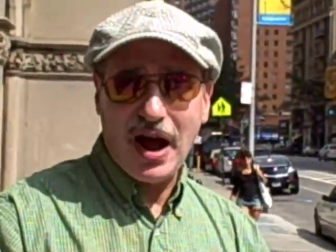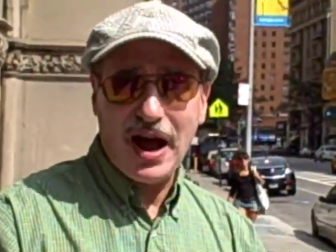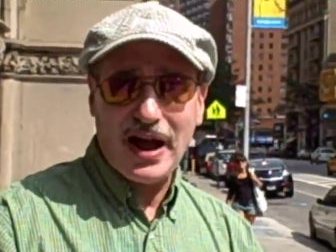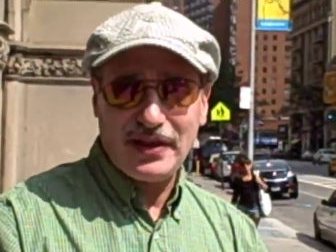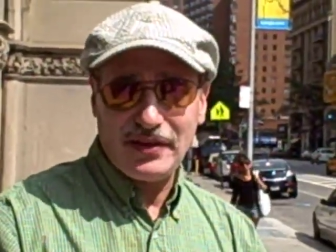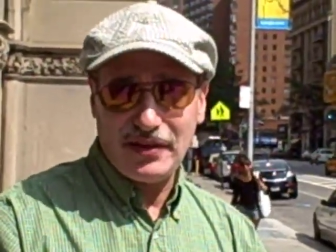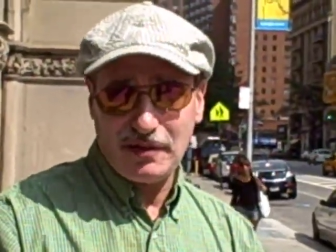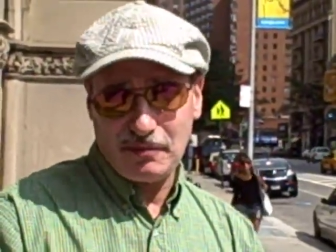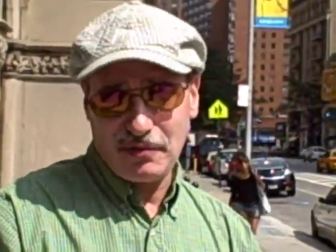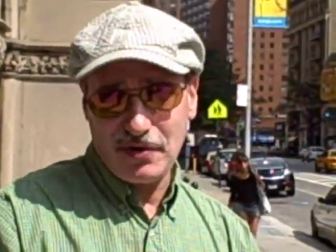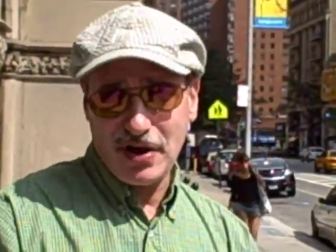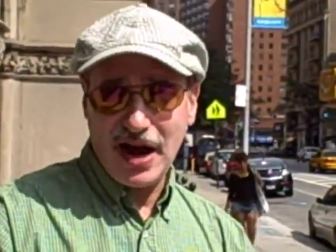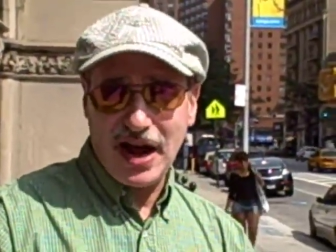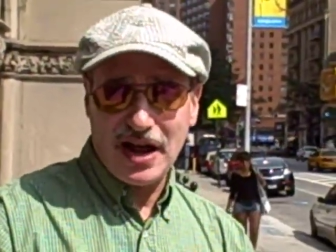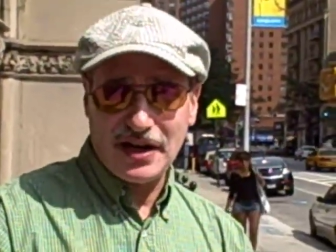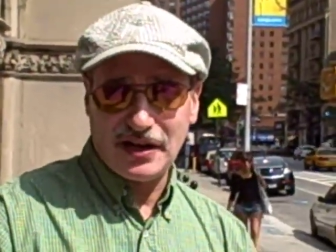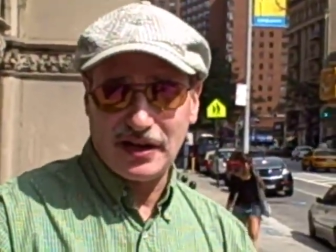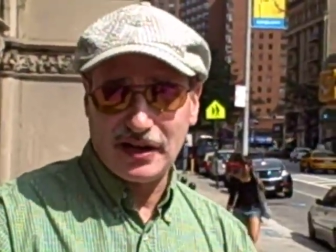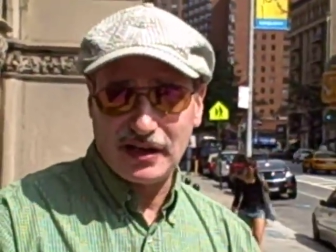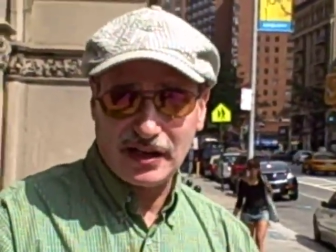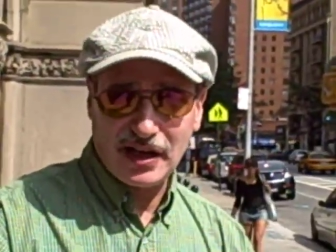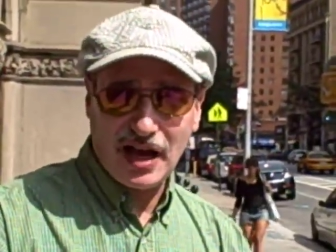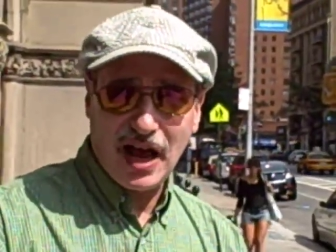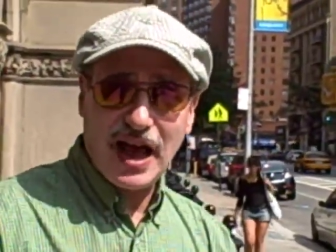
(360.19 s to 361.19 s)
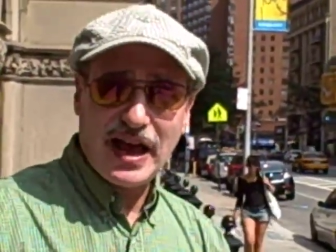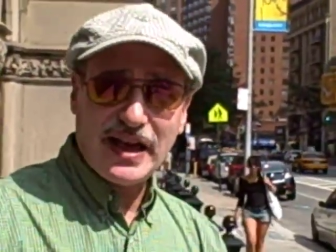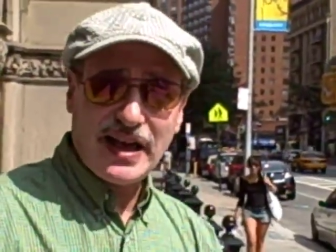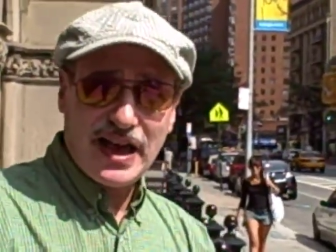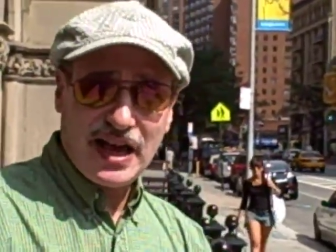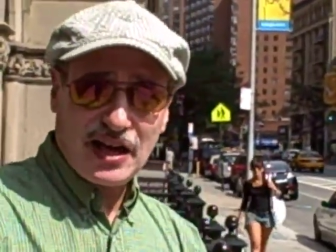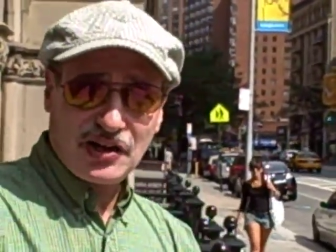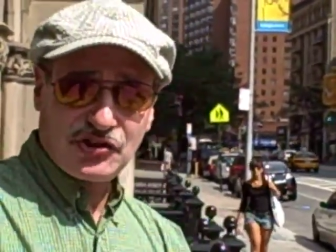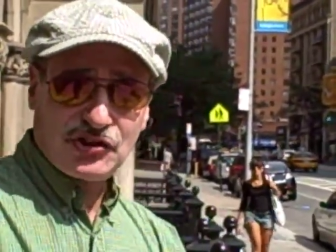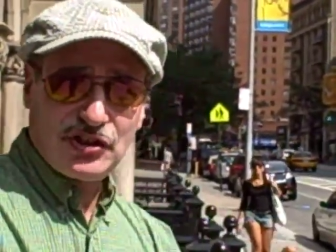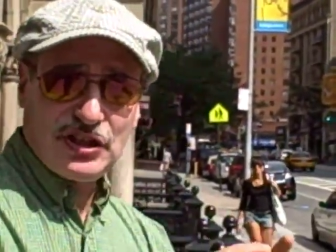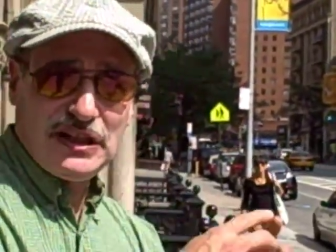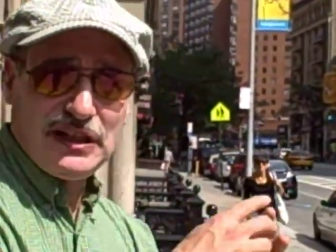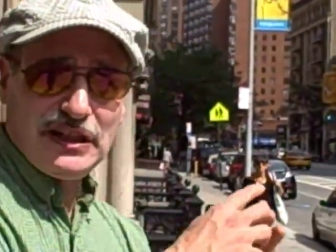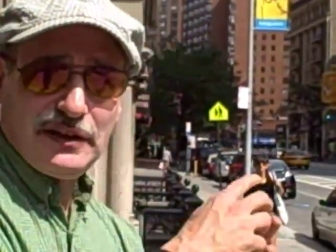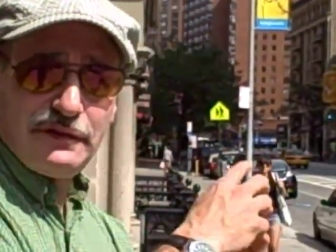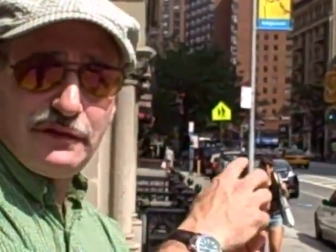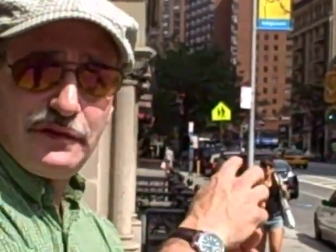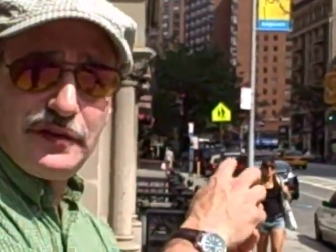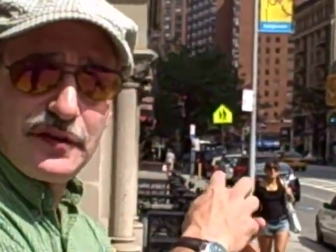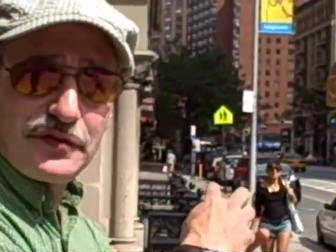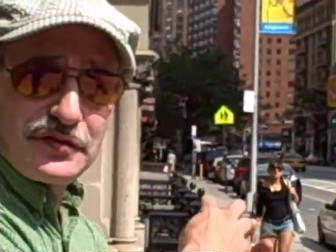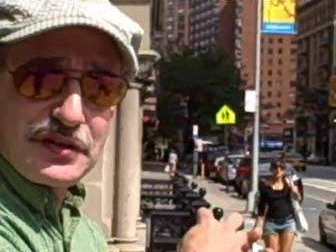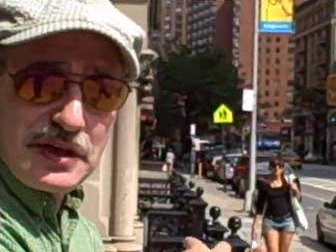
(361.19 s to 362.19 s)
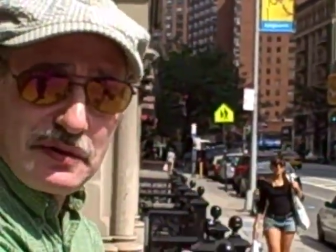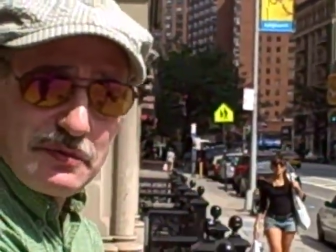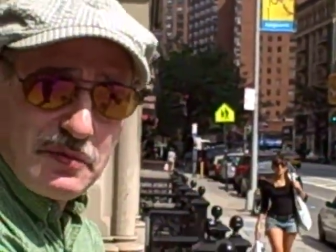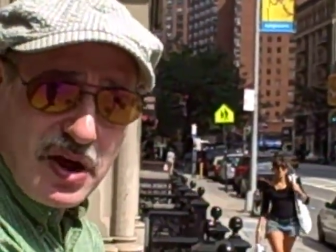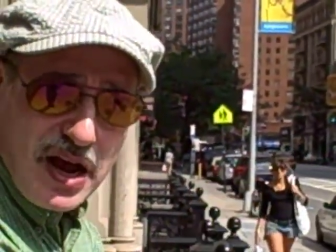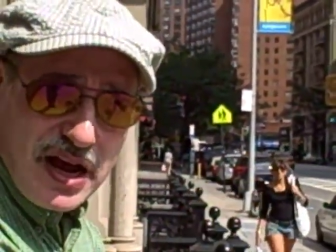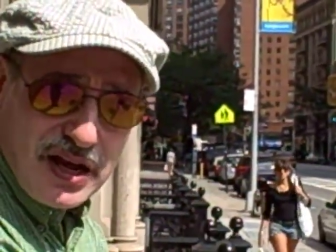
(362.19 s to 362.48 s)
buy the product. I actually live fifty